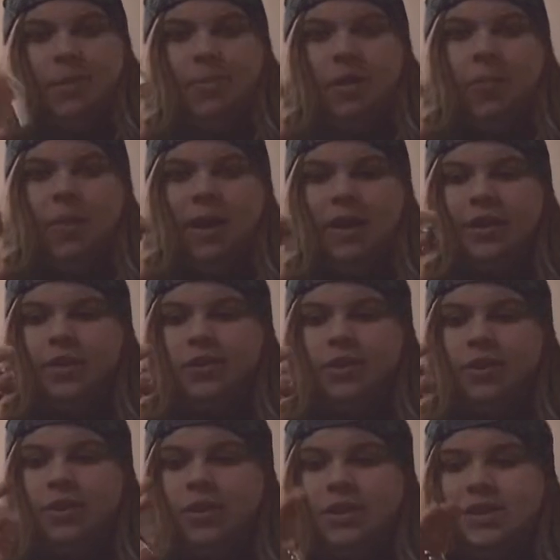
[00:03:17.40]
maybe I'll buy
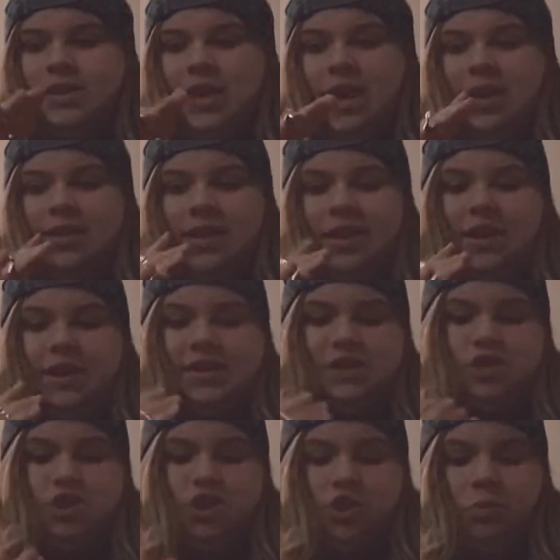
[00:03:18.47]
another set of
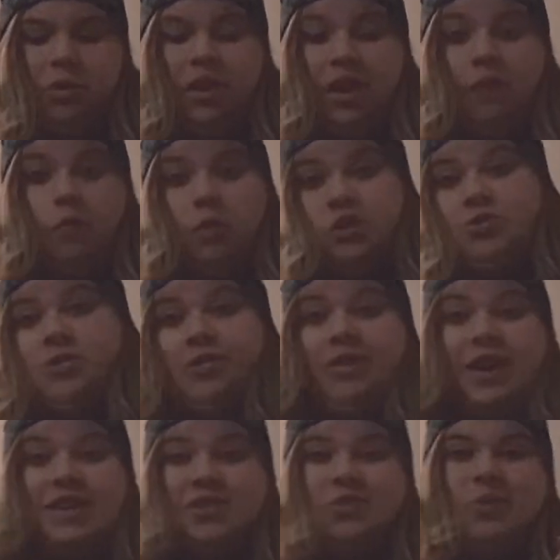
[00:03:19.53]
these two and give one to a
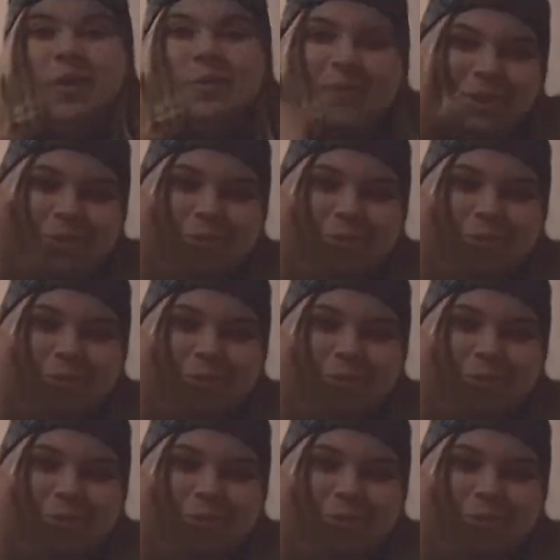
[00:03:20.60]
friend so we can be